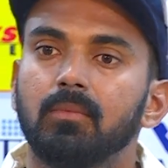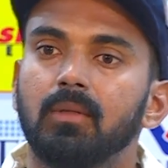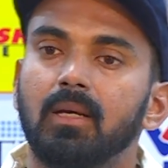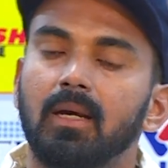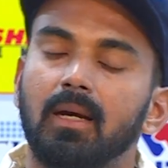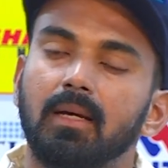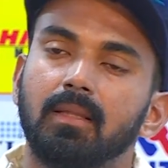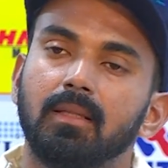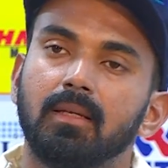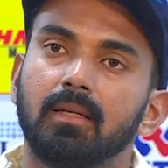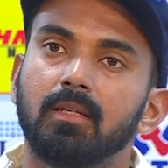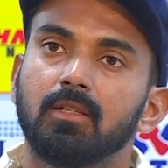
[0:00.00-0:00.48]
Yeah,
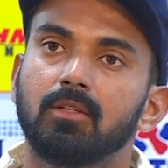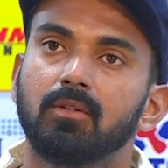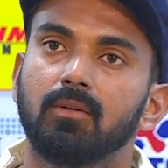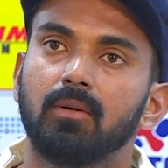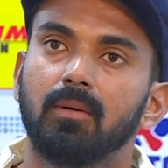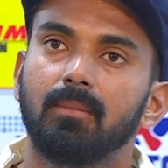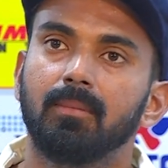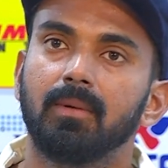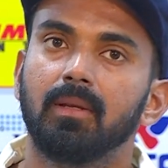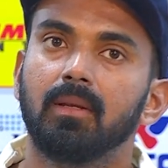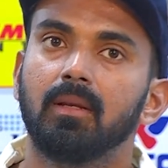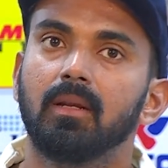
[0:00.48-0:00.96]
I think so.
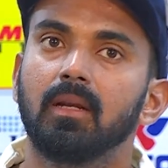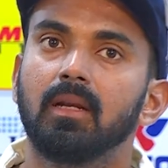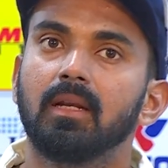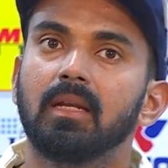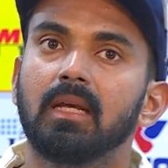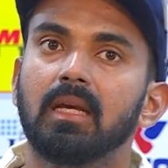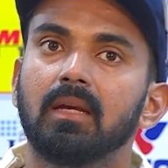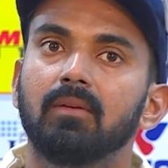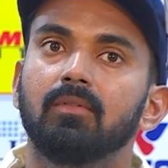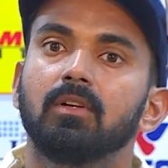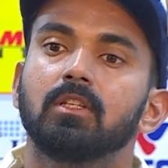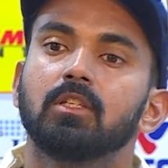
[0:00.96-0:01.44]
I mean, it
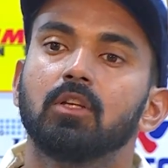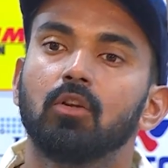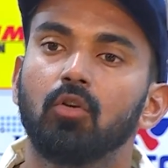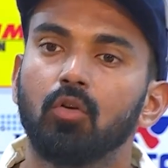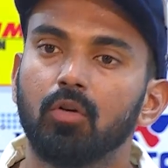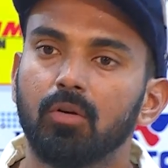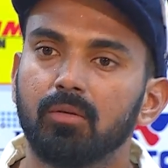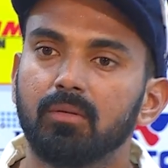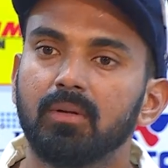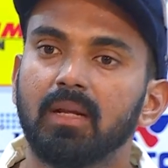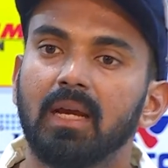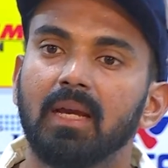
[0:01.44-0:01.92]
gave us a
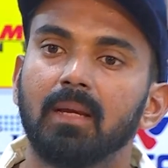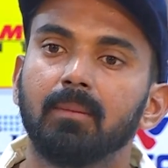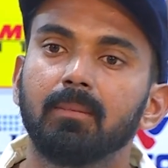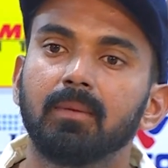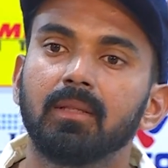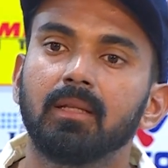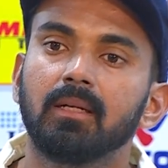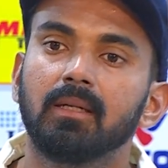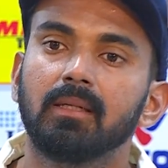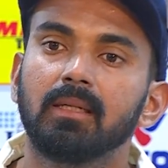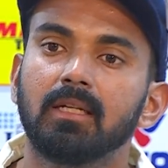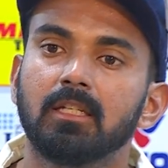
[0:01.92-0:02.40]
lot of time
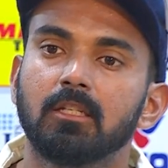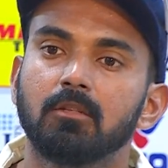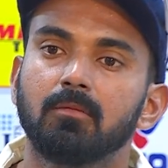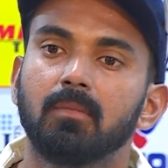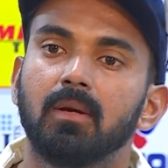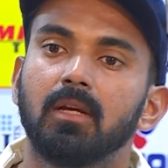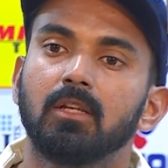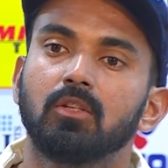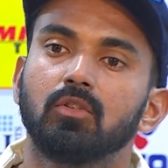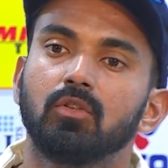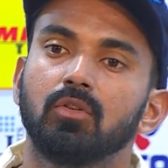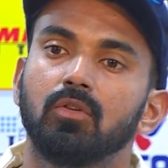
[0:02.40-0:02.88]
in the test match.